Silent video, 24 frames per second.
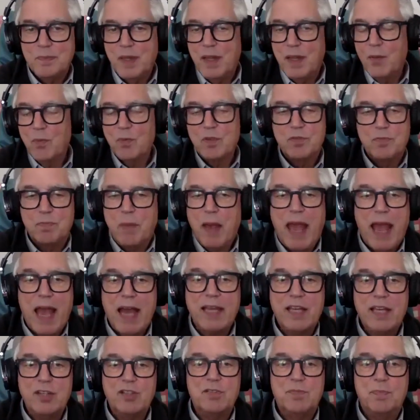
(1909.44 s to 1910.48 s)
it was
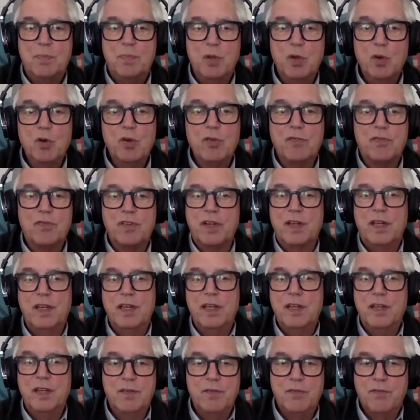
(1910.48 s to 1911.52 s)
packaged
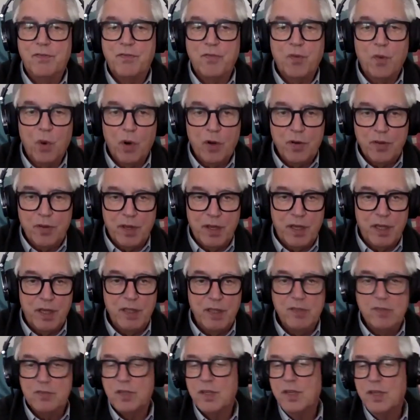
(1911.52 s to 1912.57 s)
beautifully in four
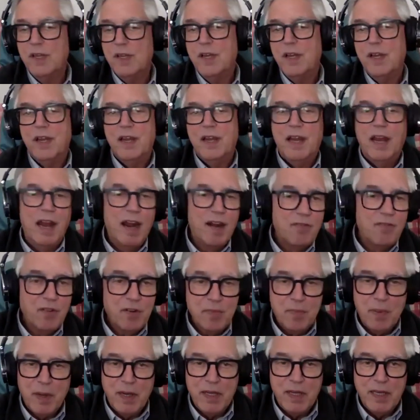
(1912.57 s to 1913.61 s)
things.
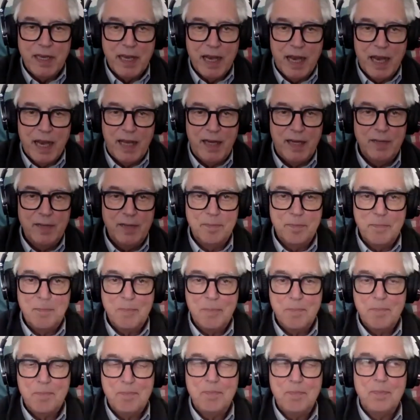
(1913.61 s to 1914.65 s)
Everybody got it.
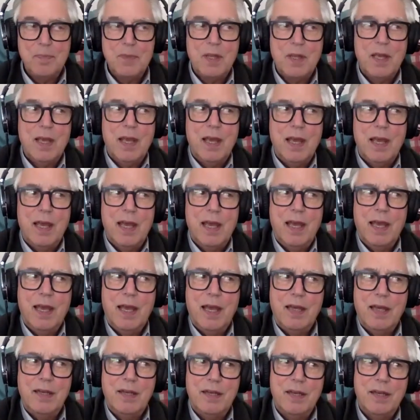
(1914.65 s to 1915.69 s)

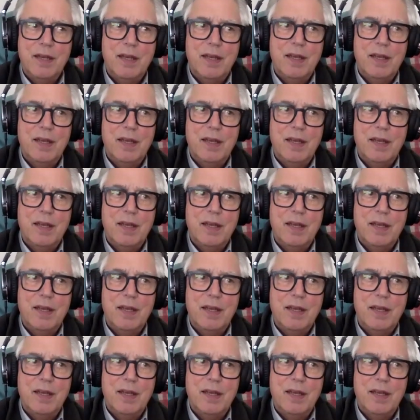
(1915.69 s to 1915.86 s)
And